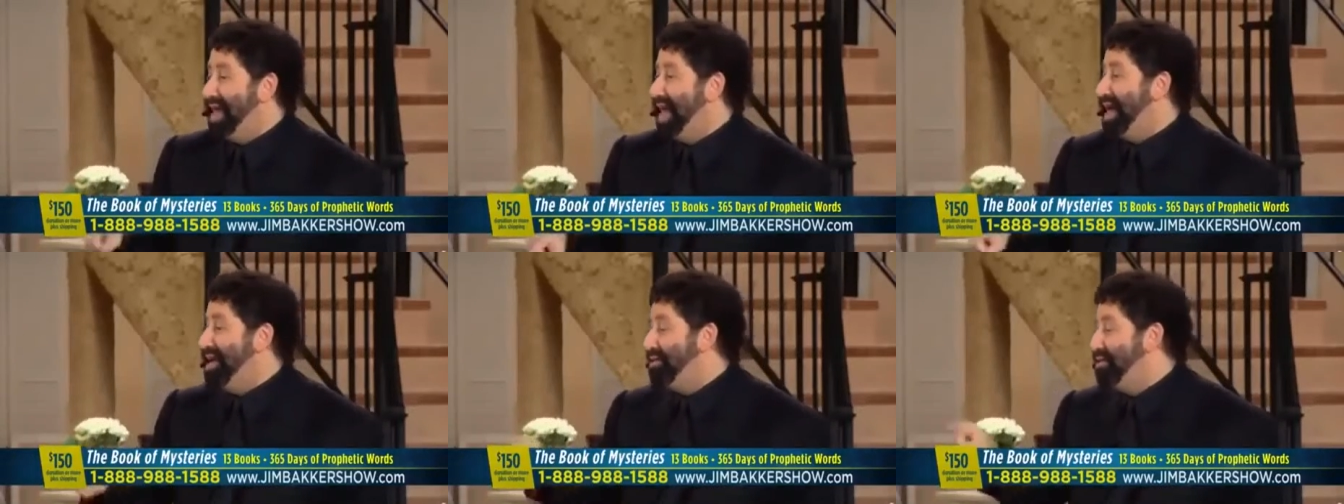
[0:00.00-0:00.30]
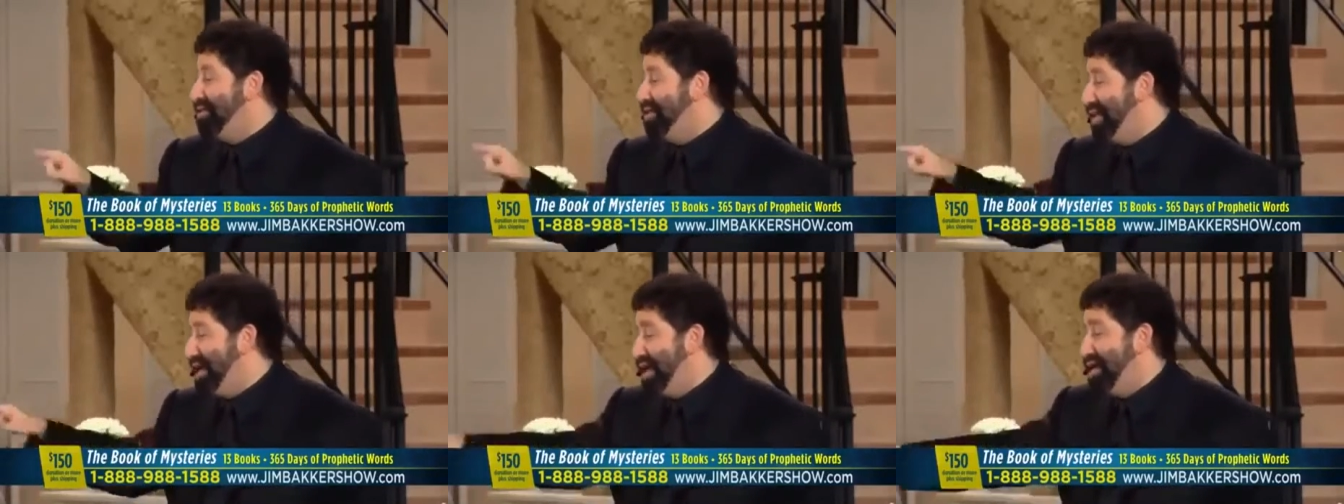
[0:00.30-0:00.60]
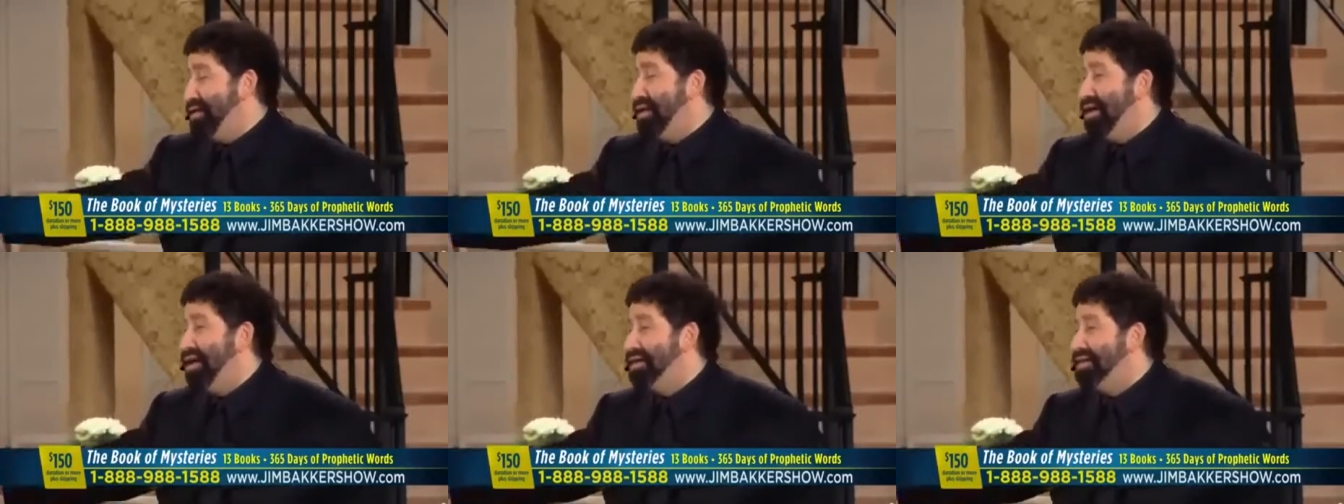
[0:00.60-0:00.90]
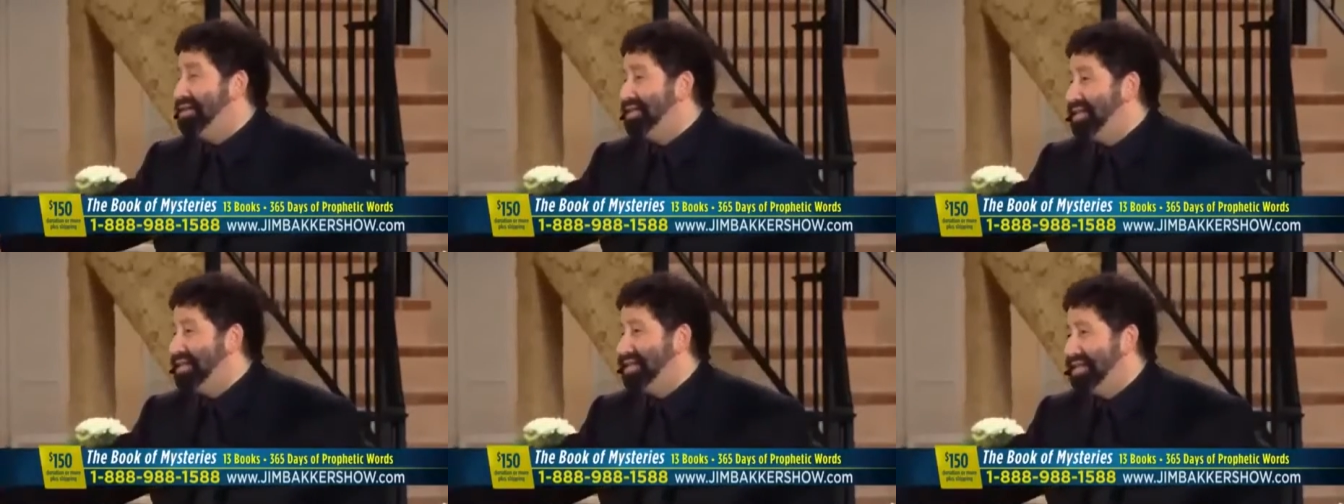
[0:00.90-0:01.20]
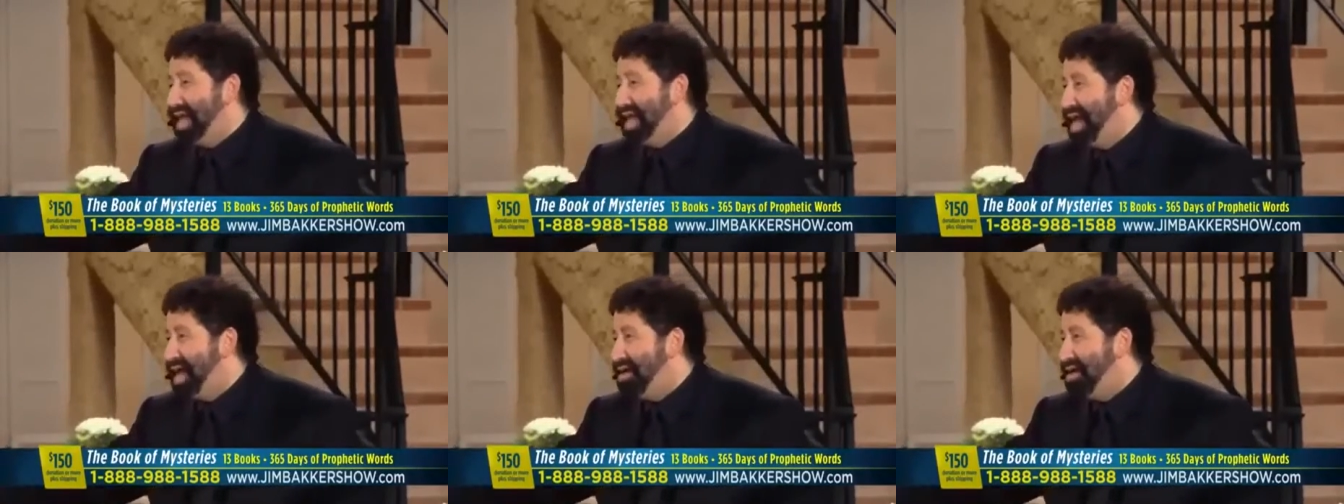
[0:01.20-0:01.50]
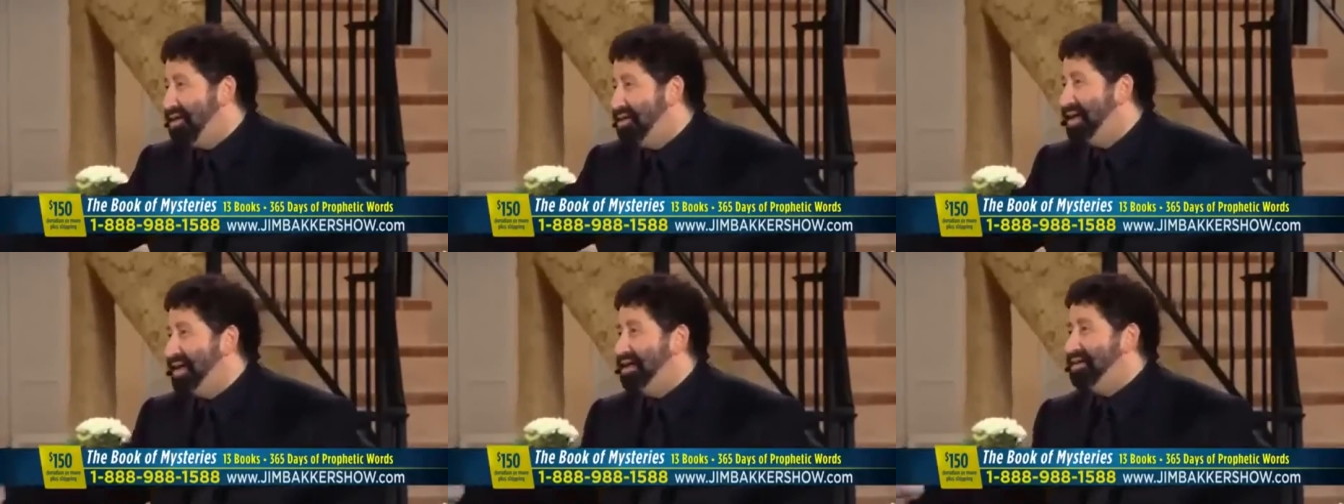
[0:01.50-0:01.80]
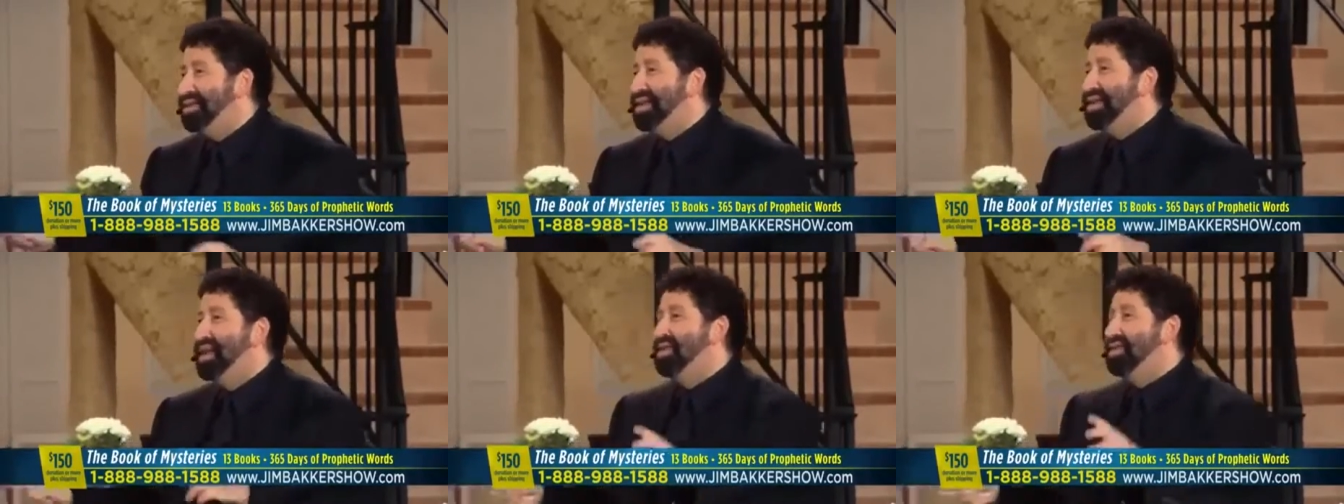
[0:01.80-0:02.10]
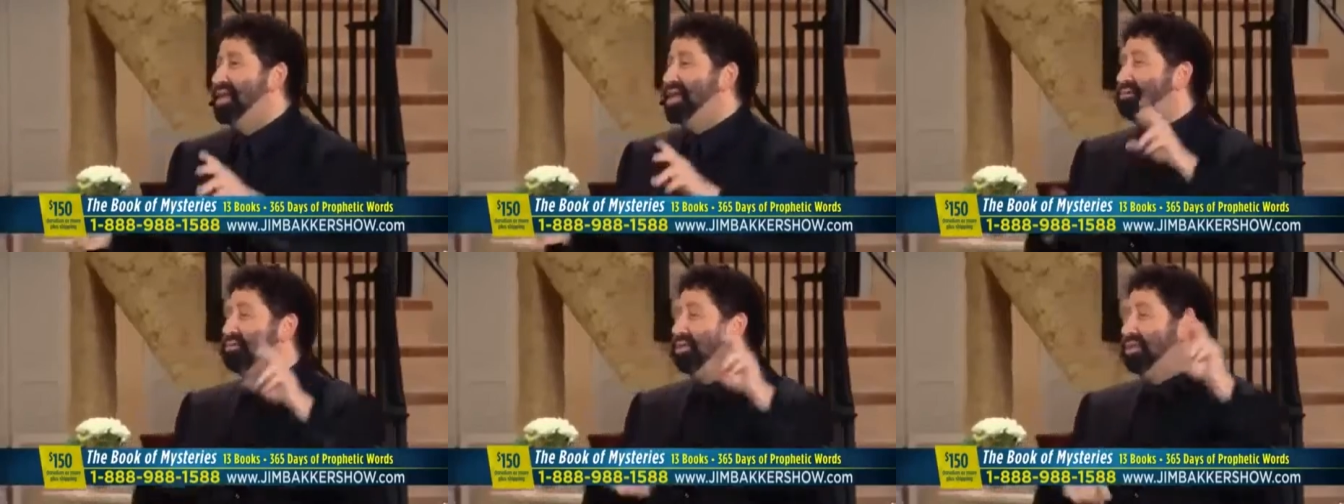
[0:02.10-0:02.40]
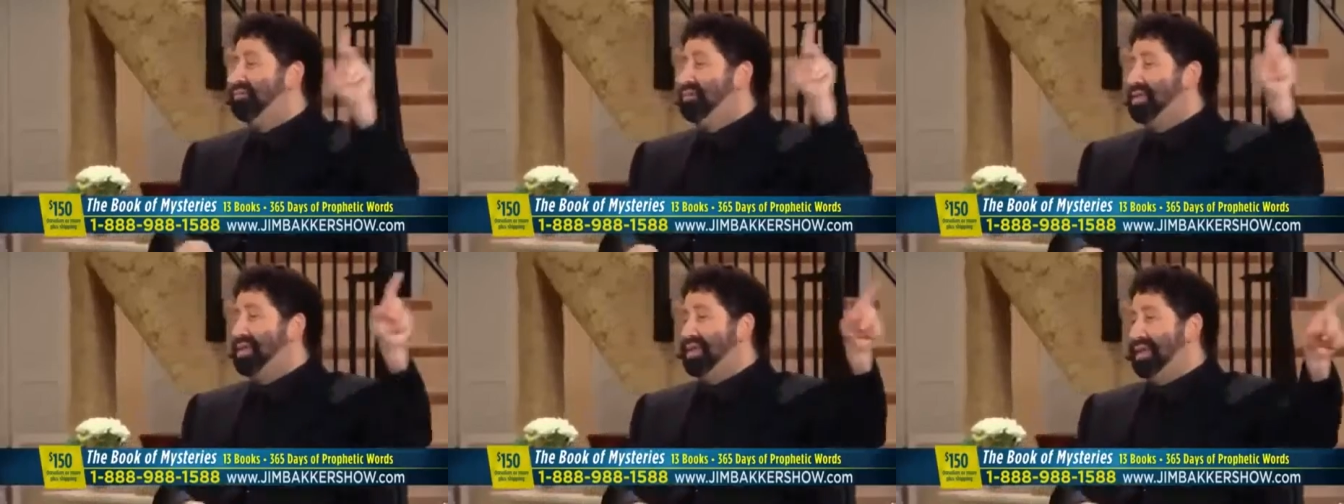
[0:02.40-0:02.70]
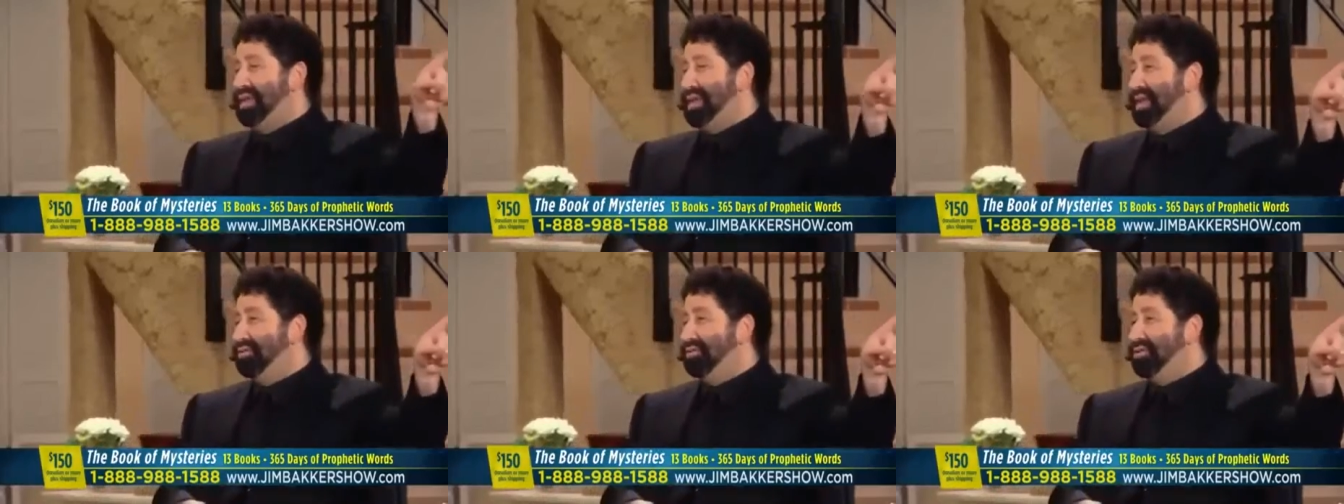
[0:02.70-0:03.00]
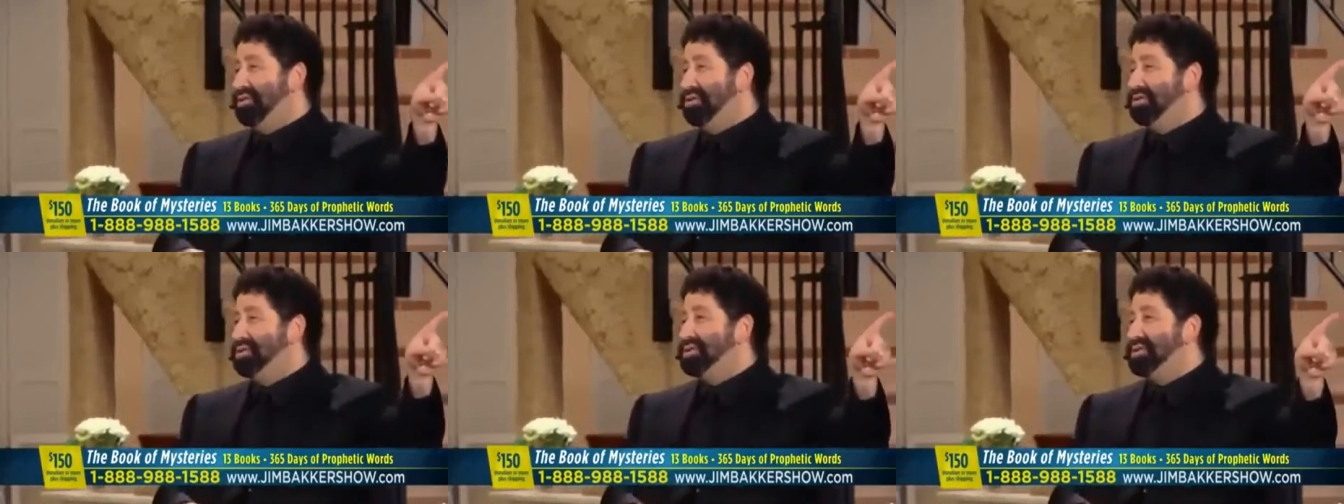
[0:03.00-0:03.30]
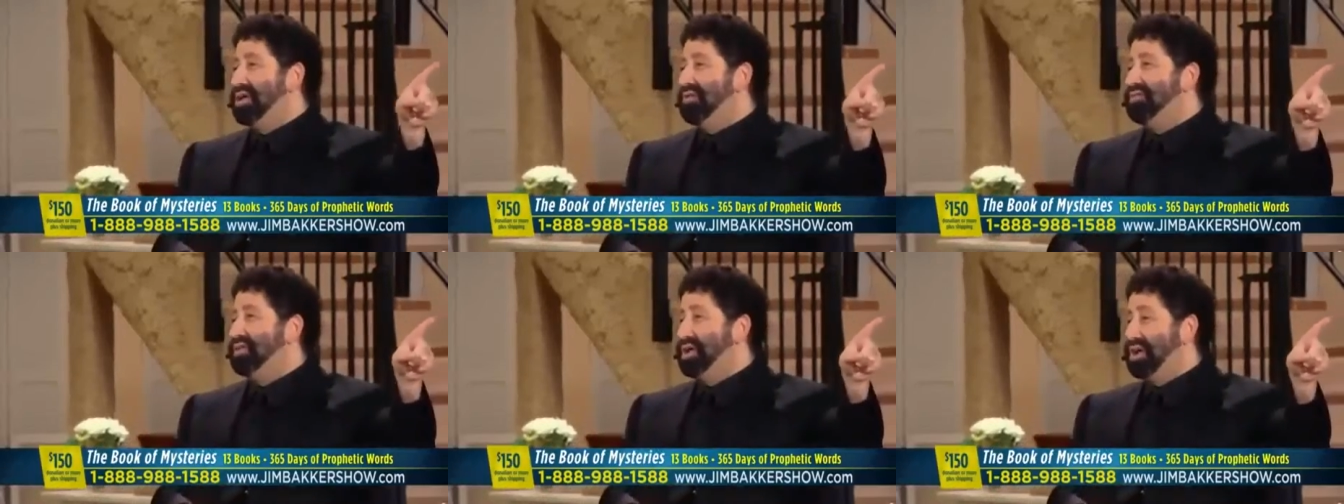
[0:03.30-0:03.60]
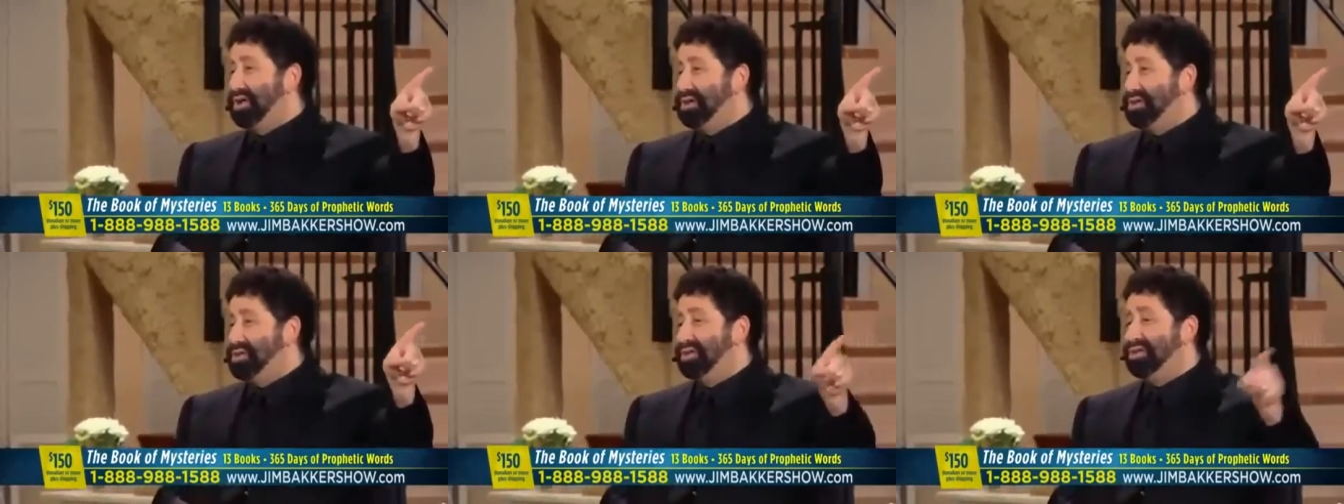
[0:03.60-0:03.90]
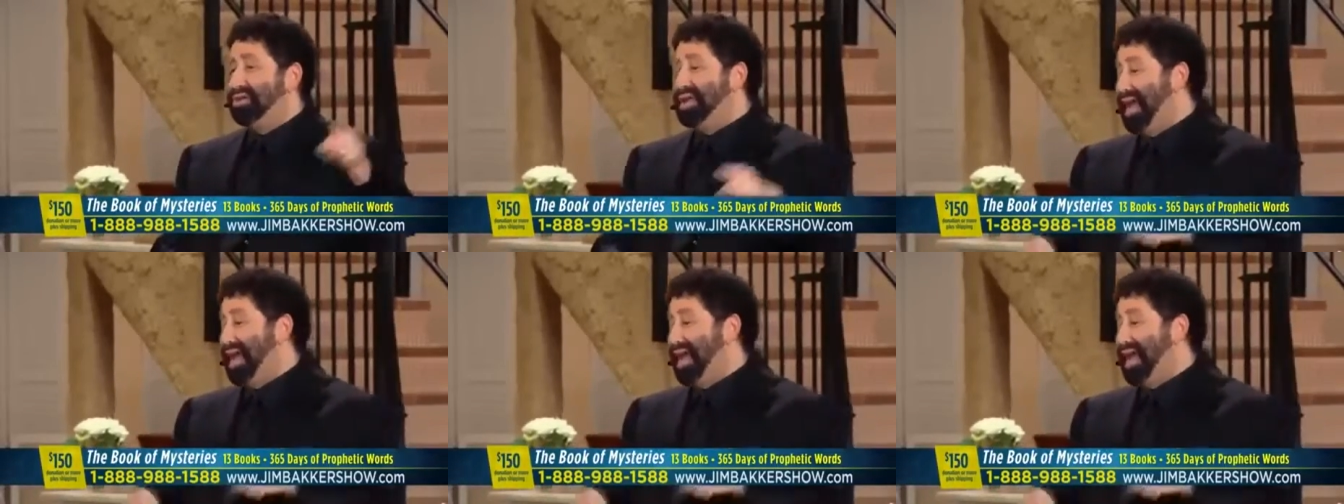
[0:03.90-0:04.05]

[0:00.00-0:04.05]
now they're hunted down. Here they would have been the heroes of the culture.